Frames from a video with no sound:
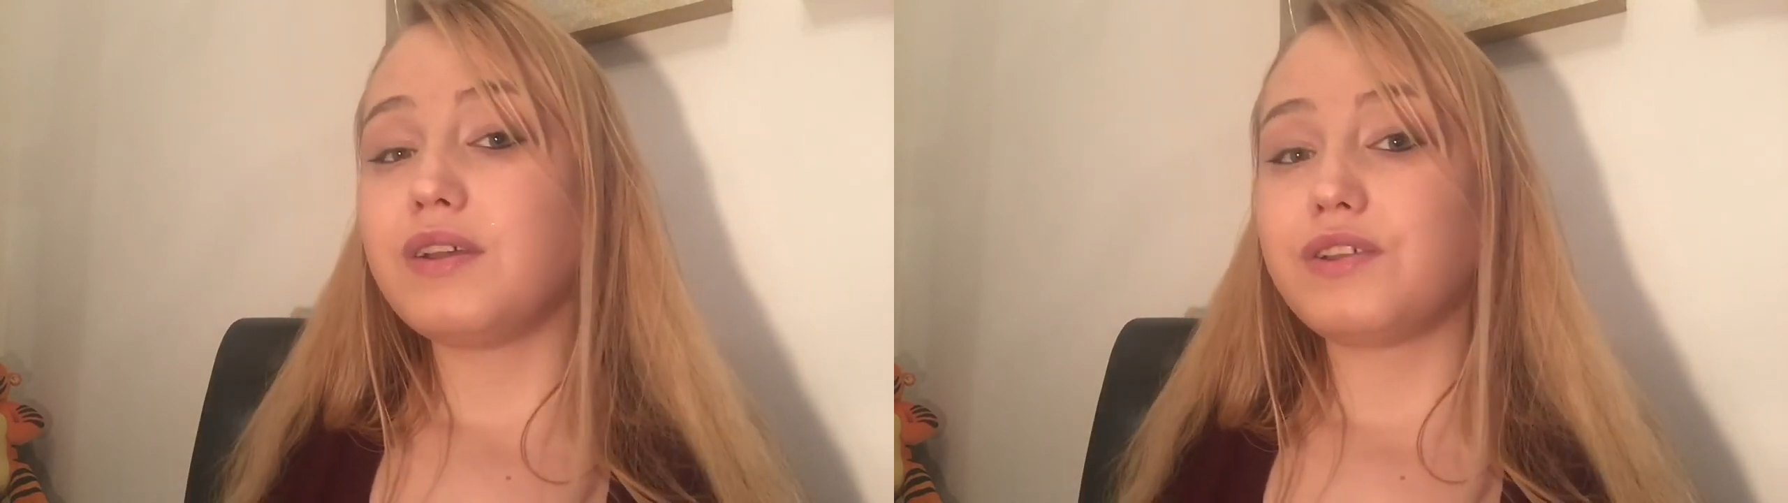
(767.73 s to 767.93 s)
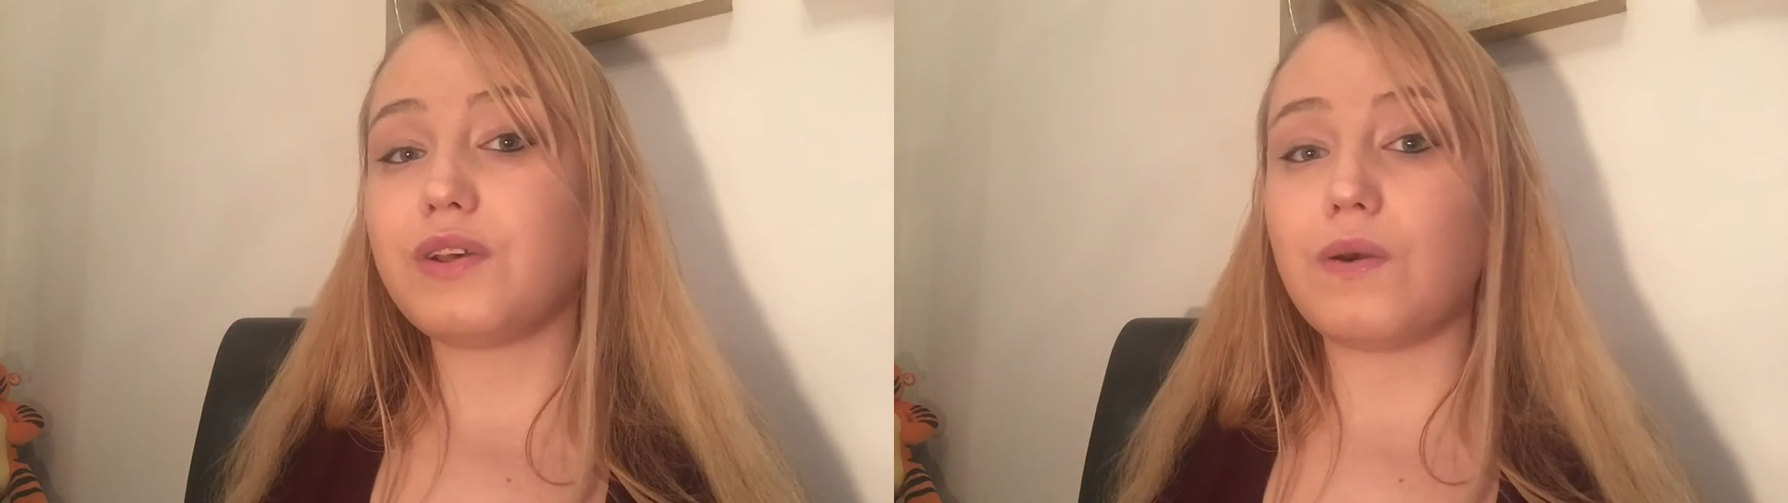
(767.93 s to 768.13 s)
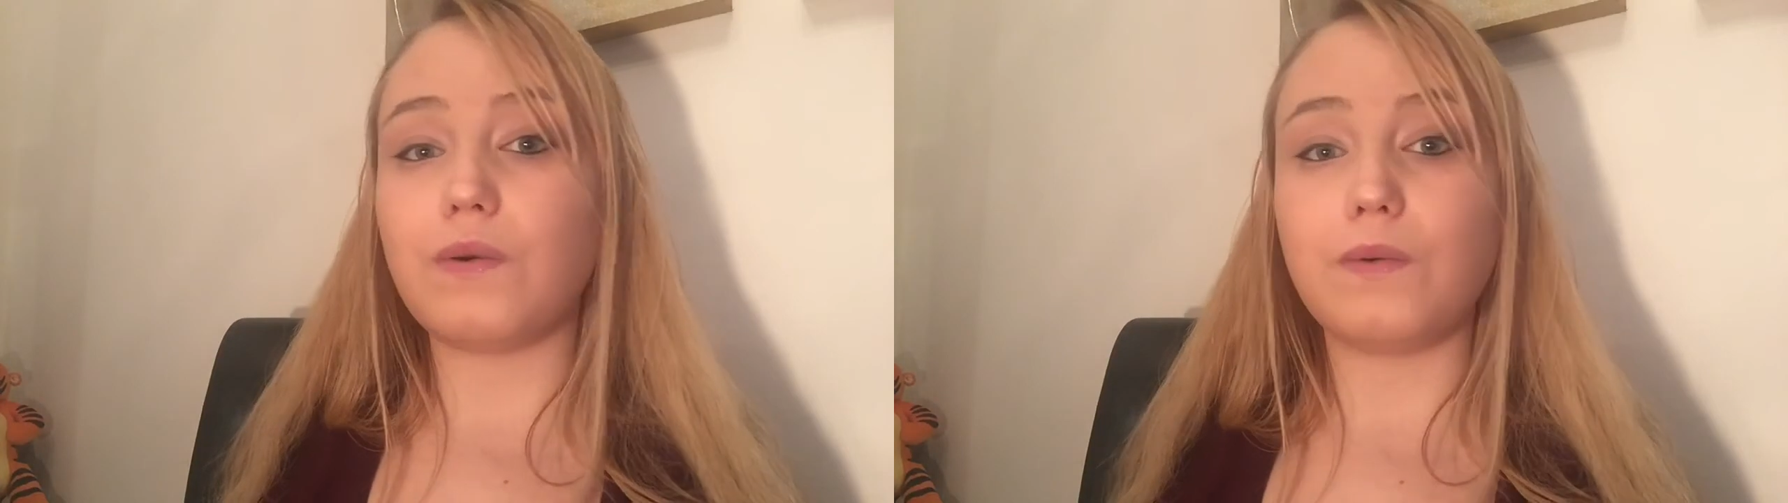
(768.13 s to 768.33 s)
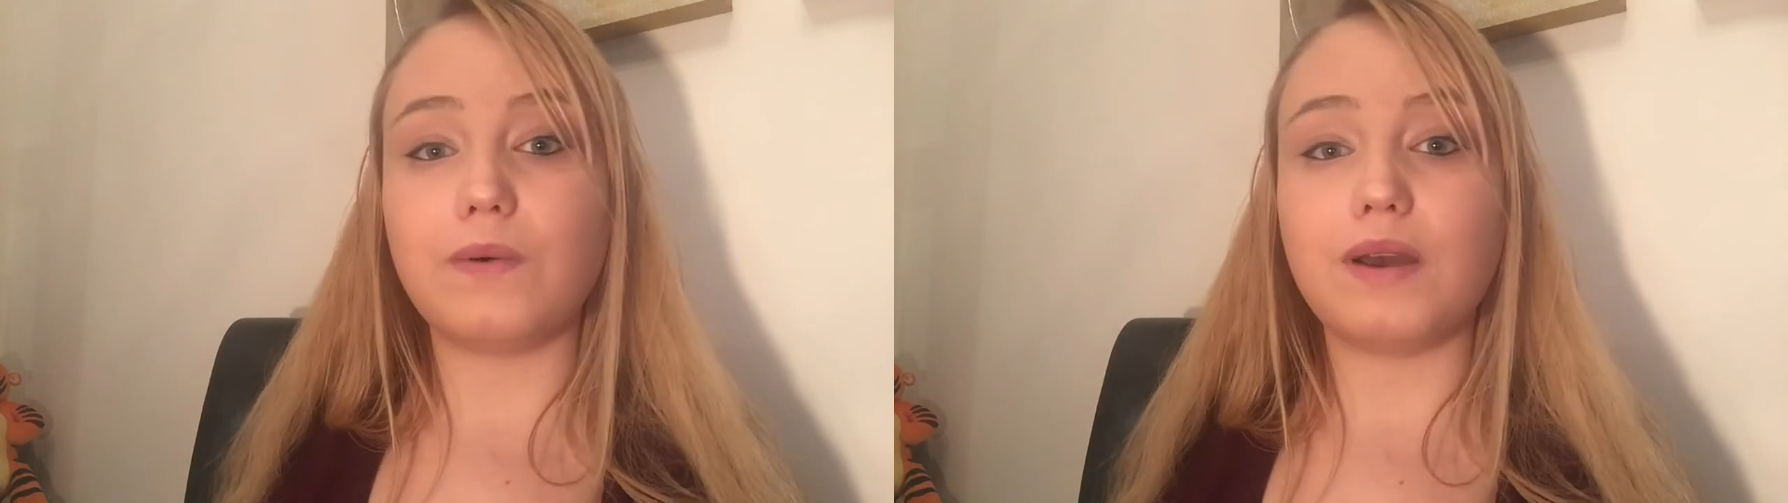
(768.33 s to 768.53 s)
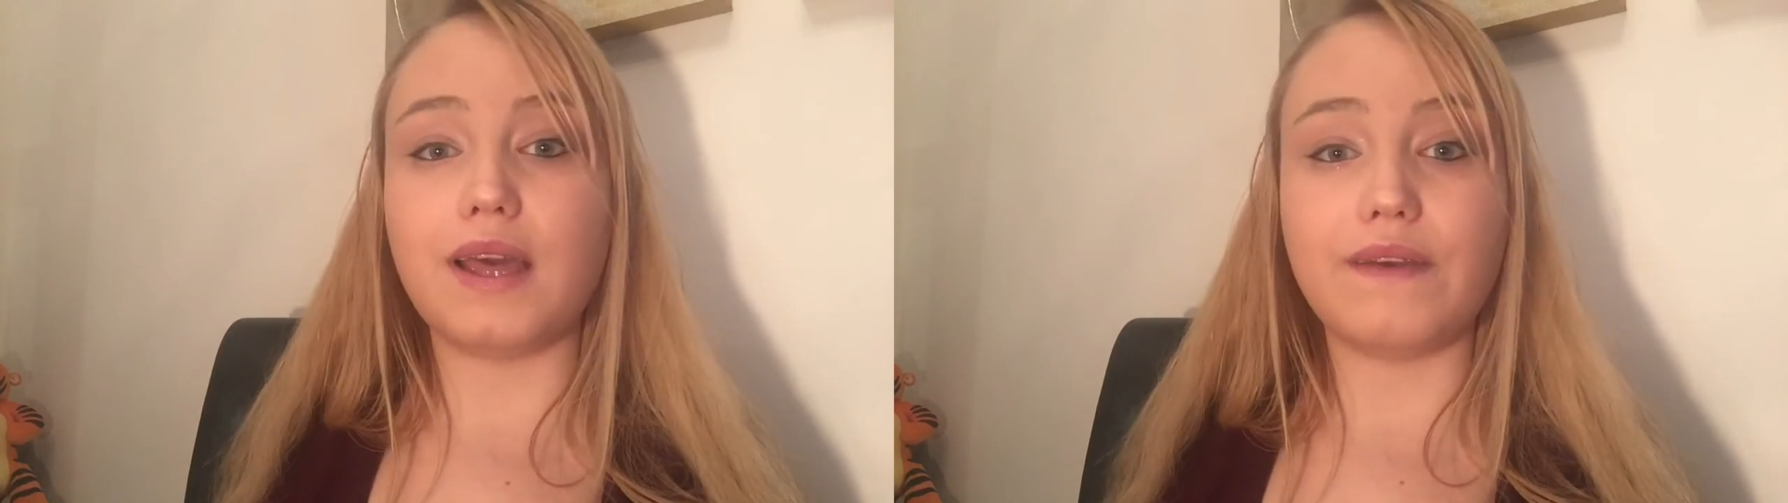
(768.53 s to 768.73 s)

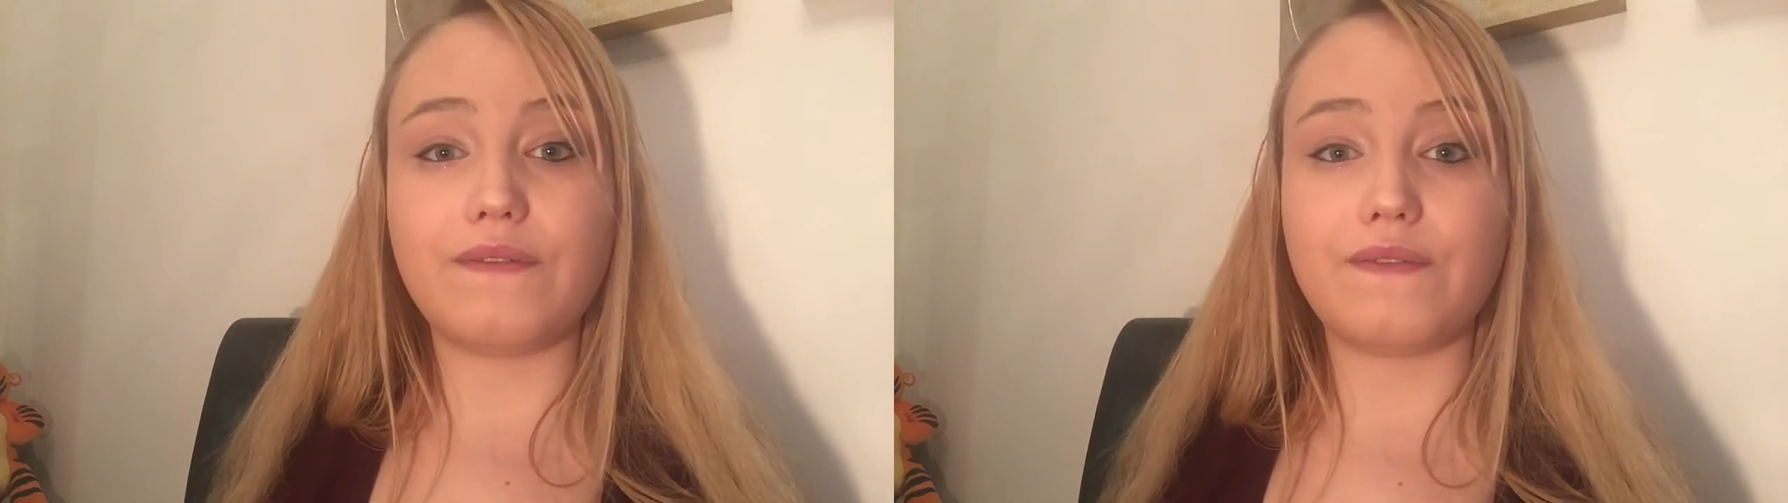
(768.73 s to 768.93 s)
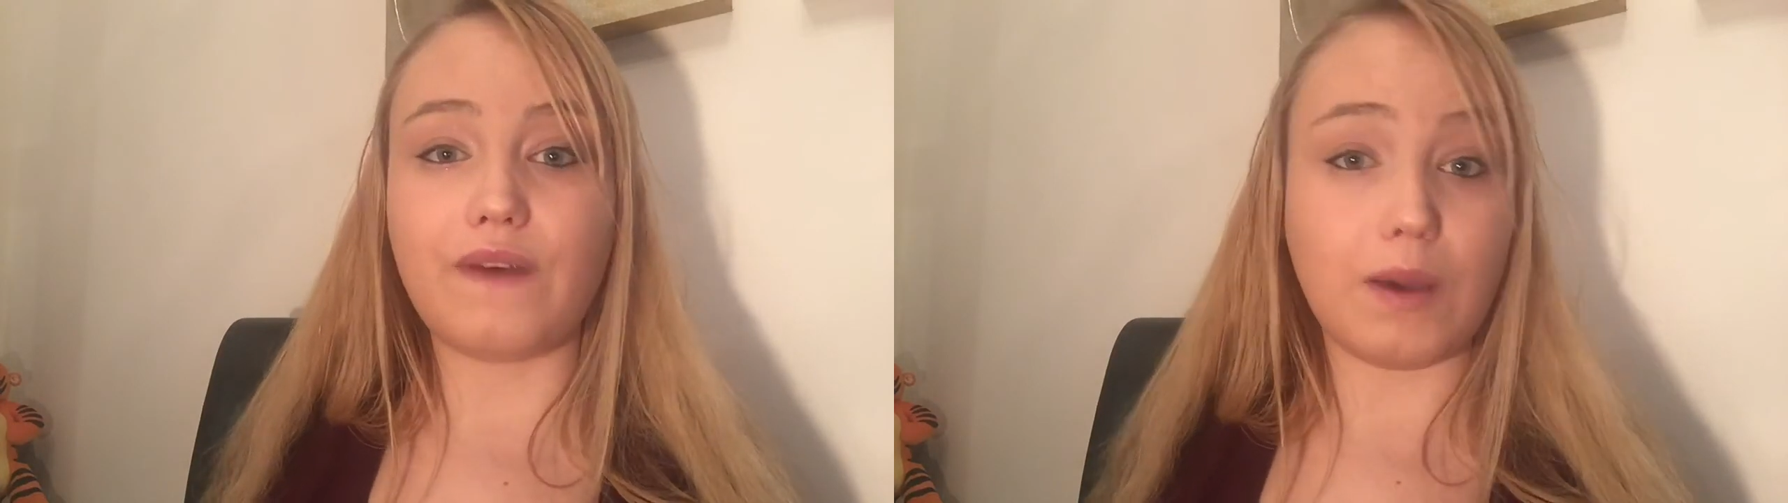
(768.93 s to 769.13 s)
So if